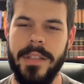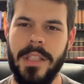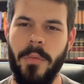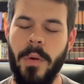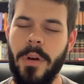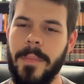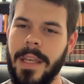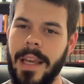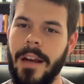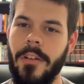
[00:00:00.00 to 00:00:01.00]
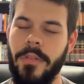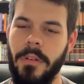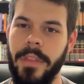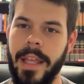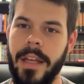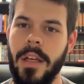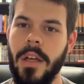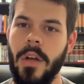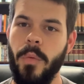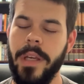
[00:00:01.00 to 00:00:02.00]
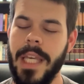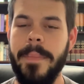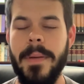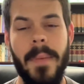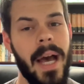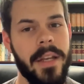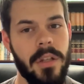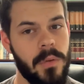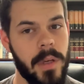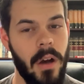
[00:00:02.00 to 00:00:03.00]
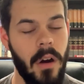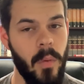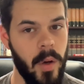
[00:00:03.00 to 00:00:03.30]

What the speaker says: And so we want to be careful that we keep in mind who we are.